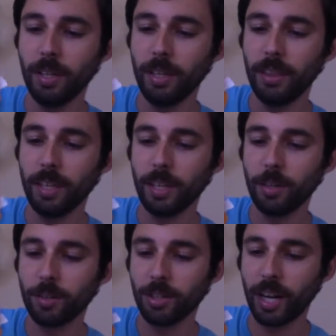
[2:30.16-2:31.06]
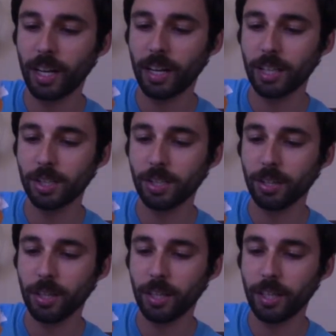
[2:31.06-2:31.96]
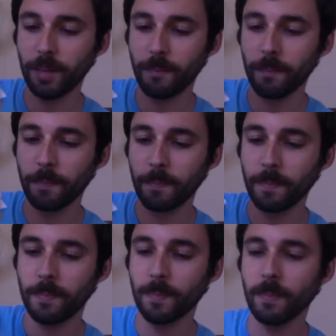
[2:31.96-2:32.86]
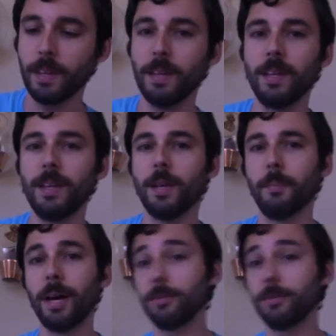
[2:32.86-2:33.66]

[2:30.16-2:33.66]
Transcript: think your dragon egg should look. And mine